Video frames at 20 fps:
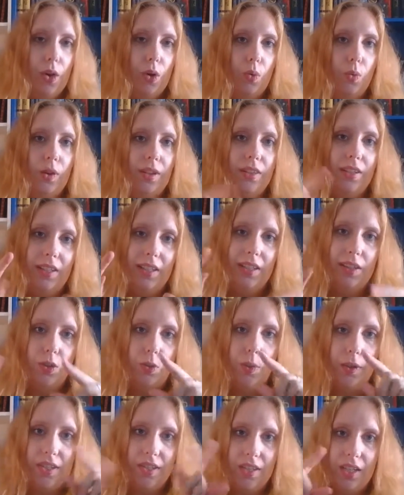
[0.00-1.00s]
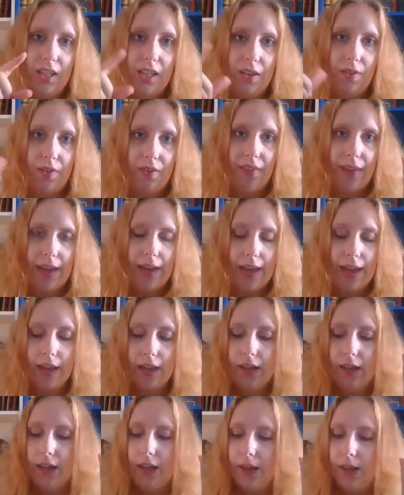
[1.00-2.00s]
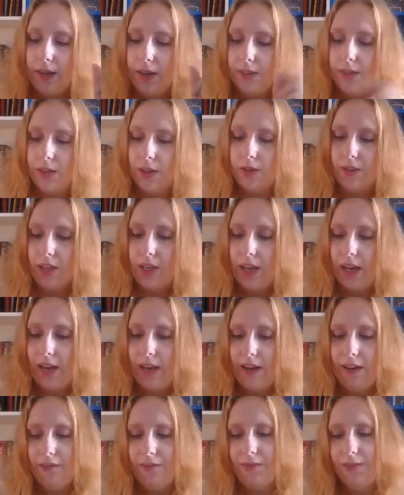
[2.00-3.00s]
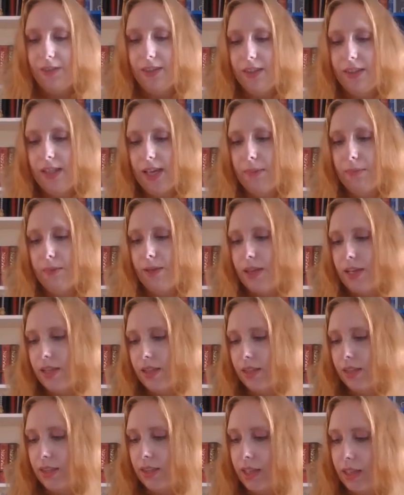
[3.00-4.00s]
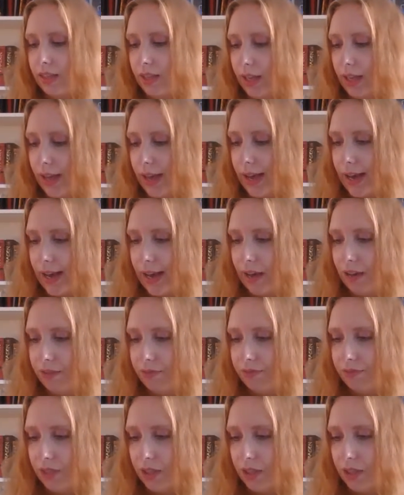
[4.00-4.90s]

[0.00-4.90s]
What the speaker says: with a little twist here and there. So they have zeppelins, and they have